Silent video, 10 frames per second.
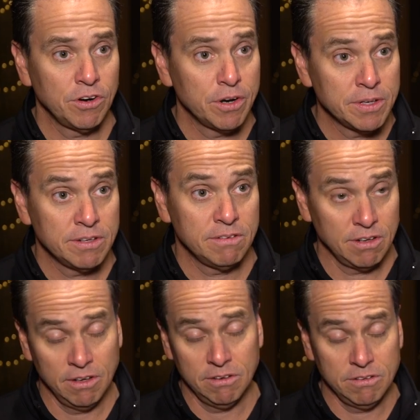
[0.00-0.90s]

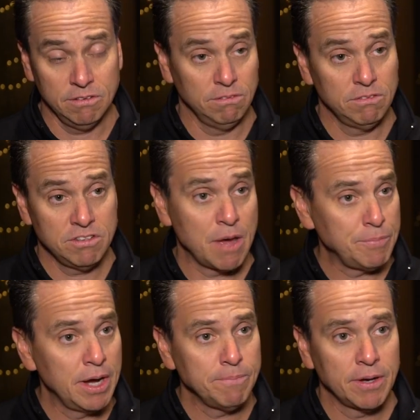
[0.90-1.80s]
tournament uh, to
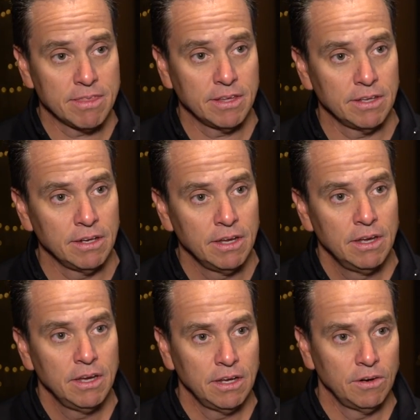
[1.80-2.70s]
step up, and I think that
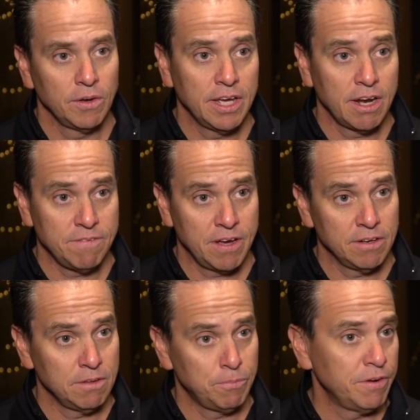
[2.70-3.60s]
you know again, I
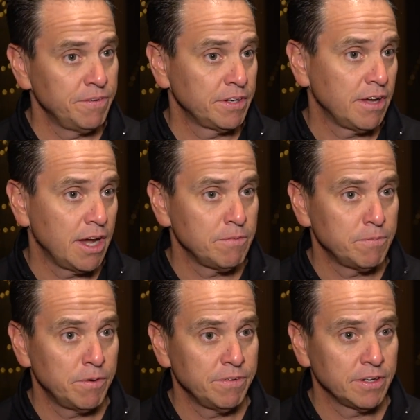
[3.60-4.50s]
found the perfect time, the
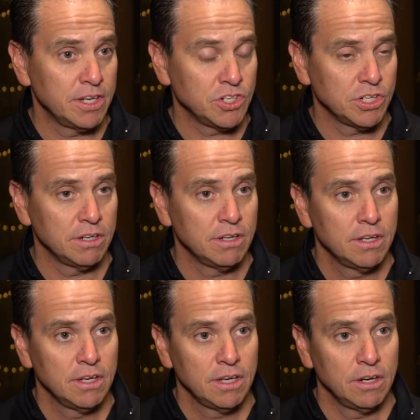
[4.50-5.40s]
perfect niche, and
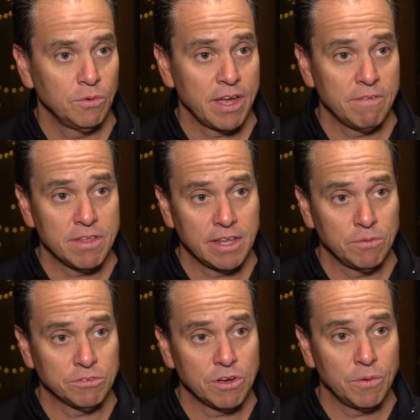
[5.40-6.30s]
you know, with everything
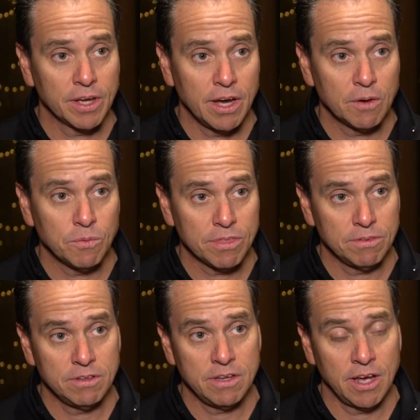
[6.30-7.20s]
that was going on with
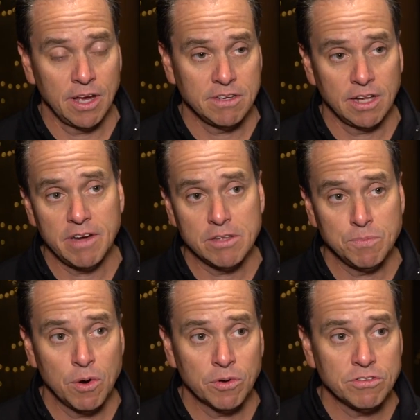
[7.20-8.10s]
uh,
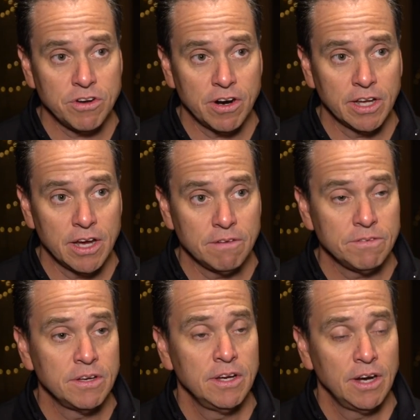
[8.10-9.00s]
televised poker starting off,
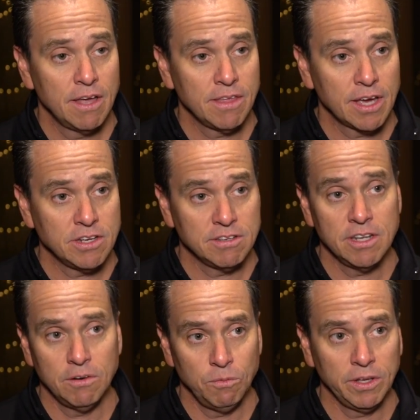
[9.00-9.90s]
I think I just
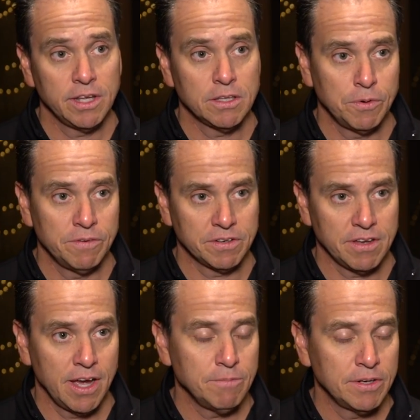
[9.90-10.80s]
hit it really at the perfect
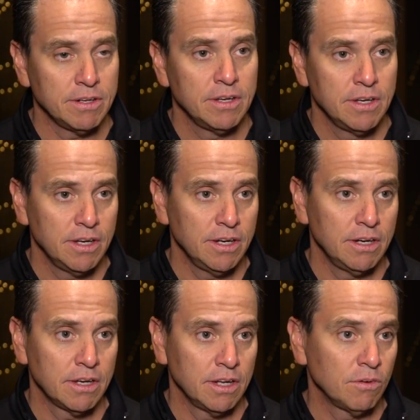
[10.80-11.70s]
time, and
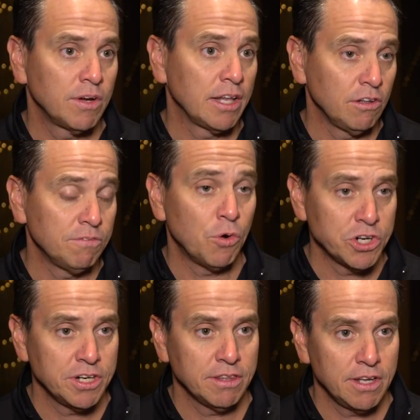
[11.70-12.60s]
uh, you know, got a little
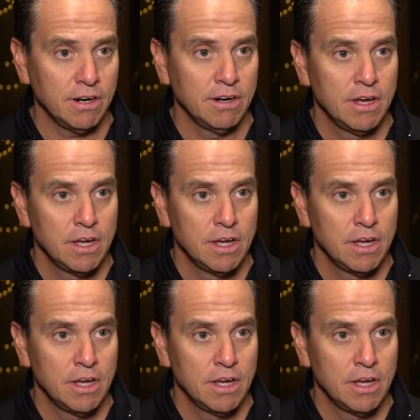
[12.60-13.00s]
fortunate there,